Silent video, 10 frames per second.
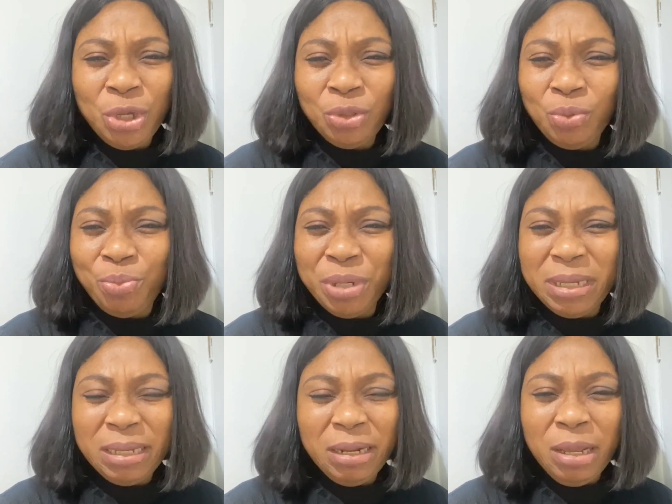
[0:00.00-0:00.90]
to bring
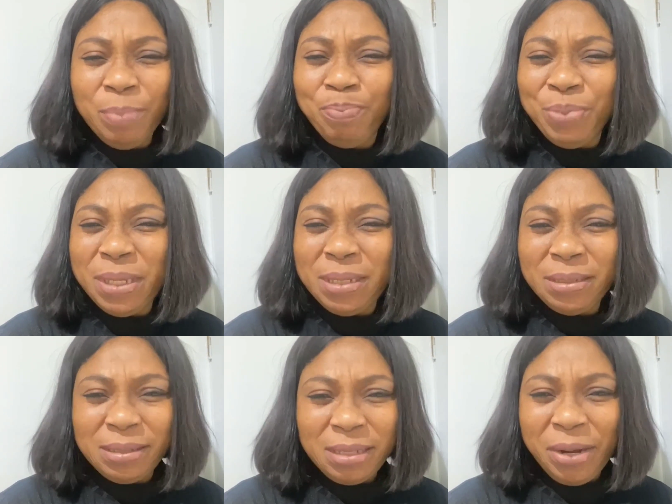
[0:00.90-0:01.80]

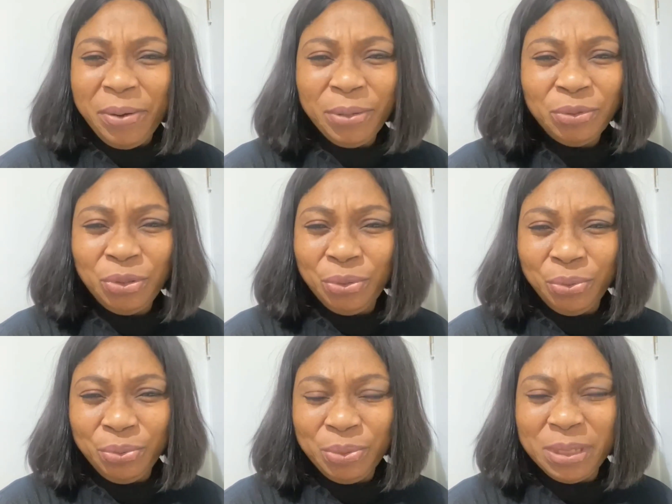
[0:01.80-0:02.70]
peace around you
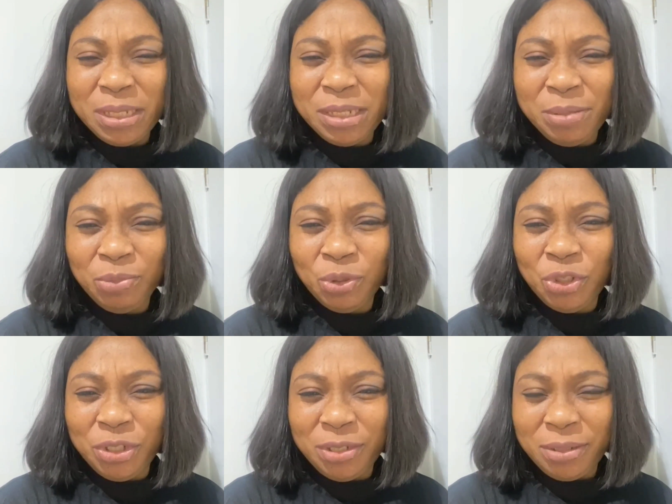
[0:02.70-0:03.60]
in the name of
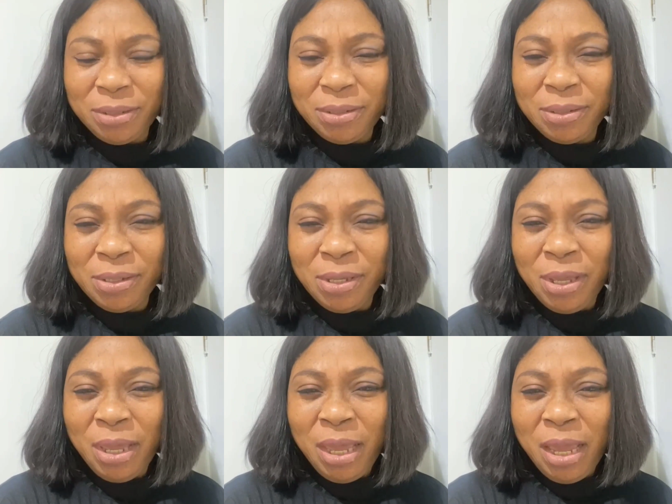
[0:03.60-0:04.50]
Jesus.
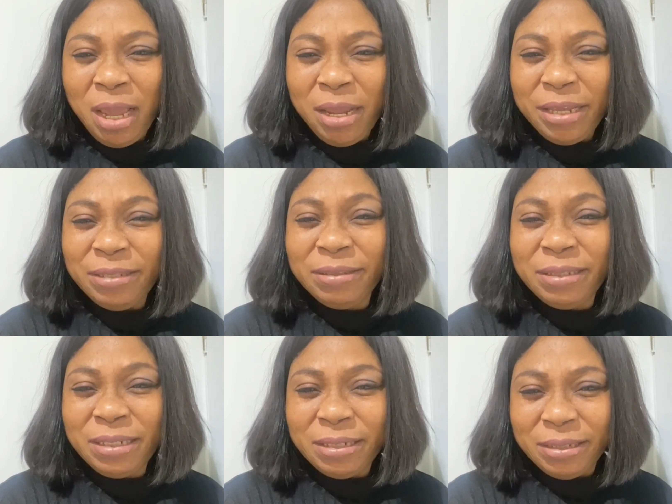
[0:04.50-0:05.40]

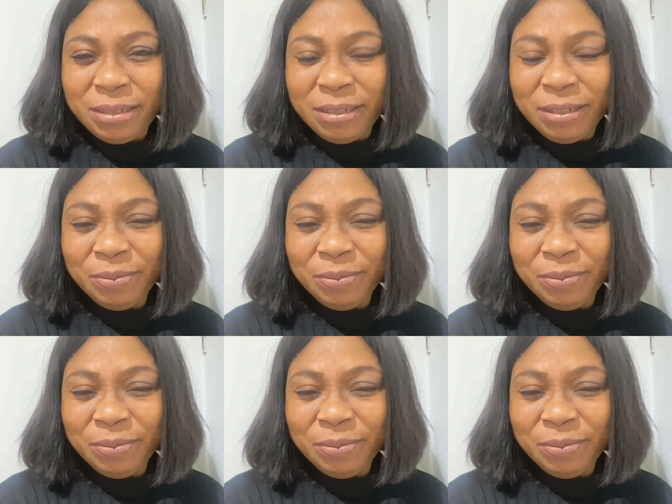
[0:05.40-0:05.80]
Indeed,